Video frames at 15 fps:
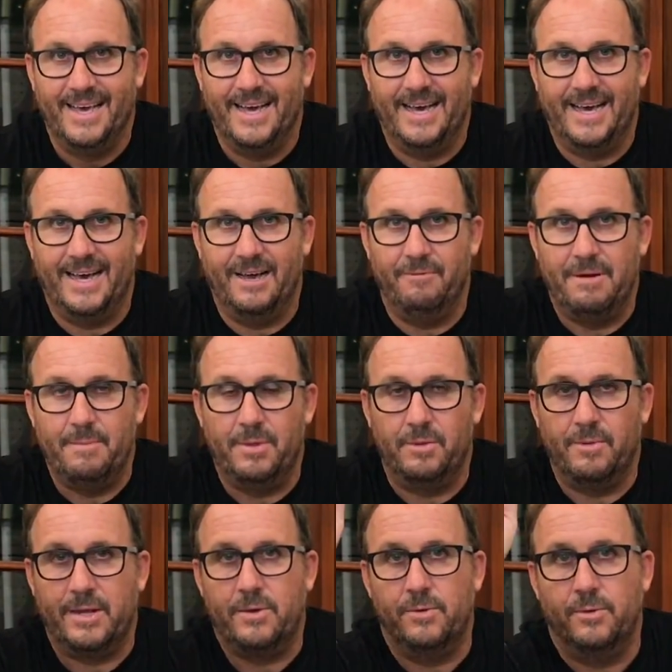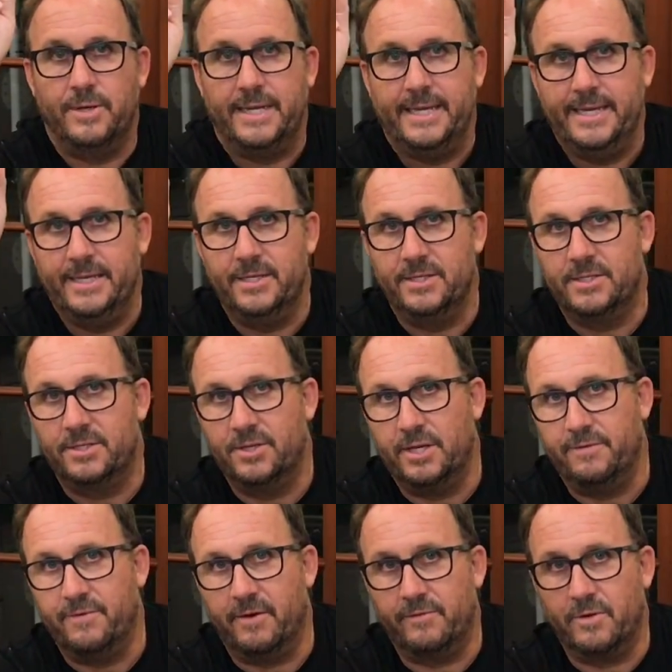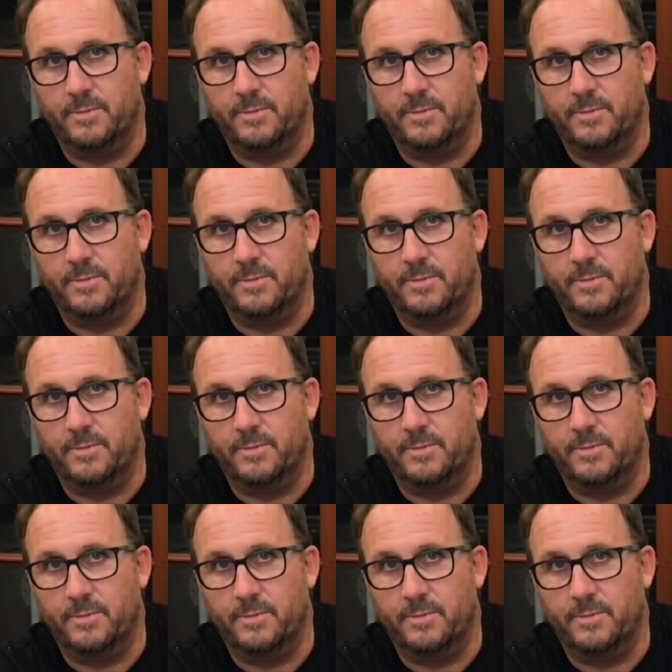Remember, the record is 35